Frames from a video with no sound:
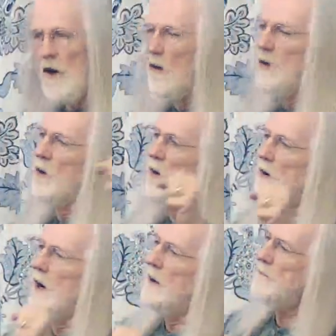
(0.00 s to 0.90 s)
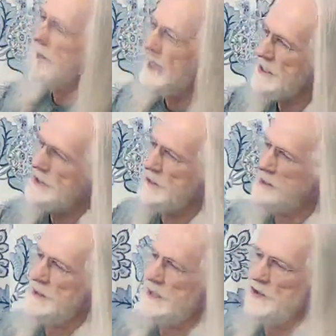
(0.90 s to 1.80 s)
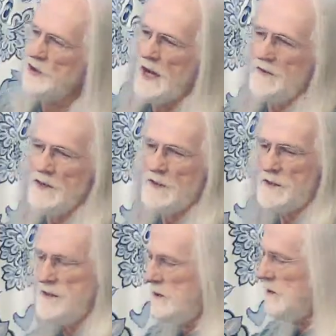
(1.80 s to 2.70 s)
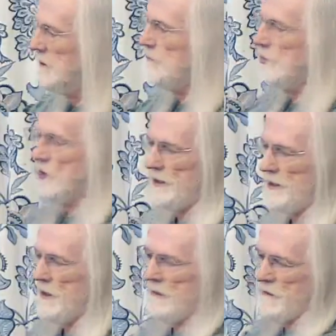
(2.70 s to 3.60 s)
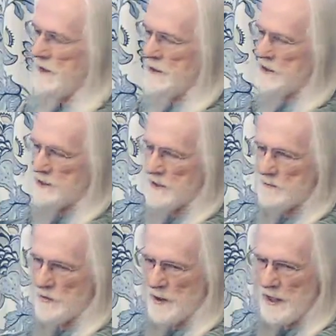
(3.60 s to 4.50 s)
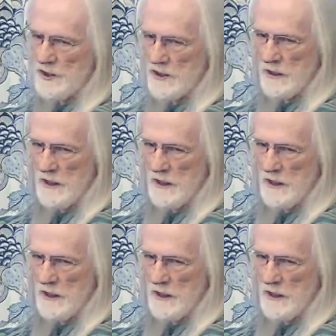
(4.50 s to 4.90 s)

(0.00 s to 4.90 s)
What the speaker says: or a passions that drive us to the point of separation